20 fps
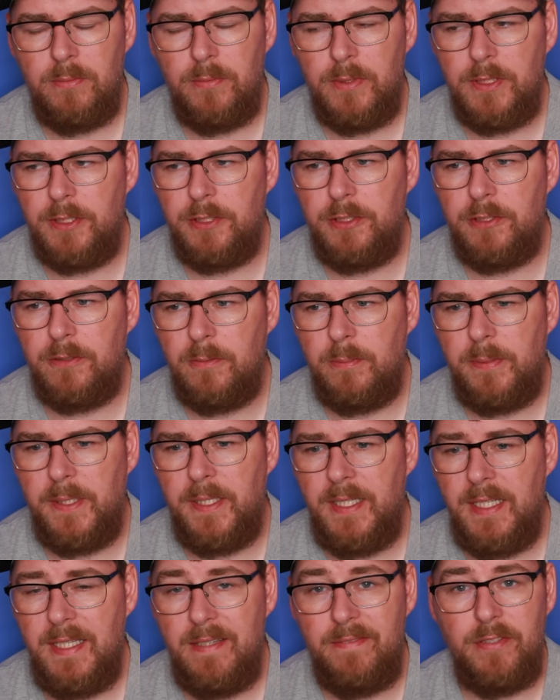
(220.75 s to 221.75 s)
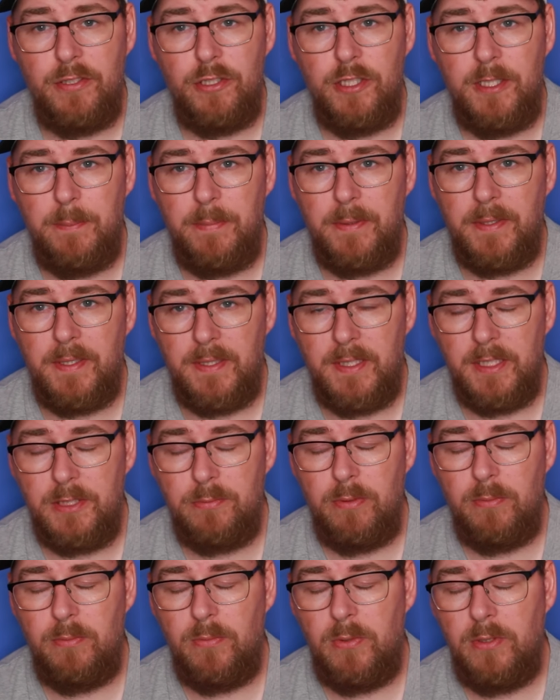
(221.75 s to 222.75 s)
which will be even cheaper than
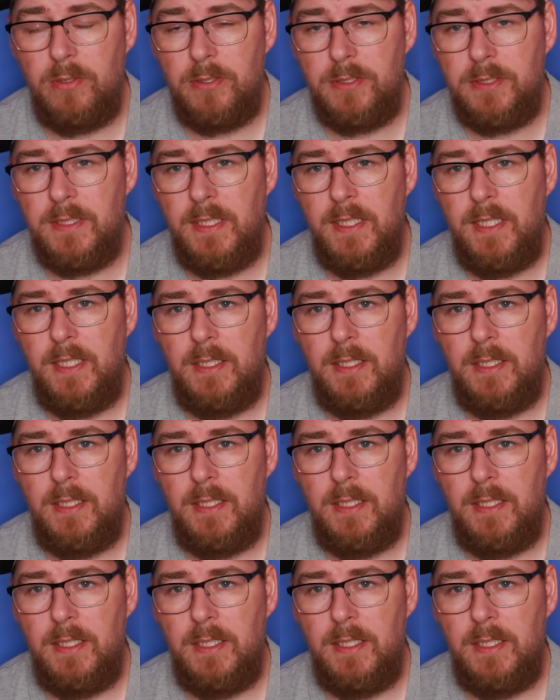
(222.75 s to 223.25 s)
this one was.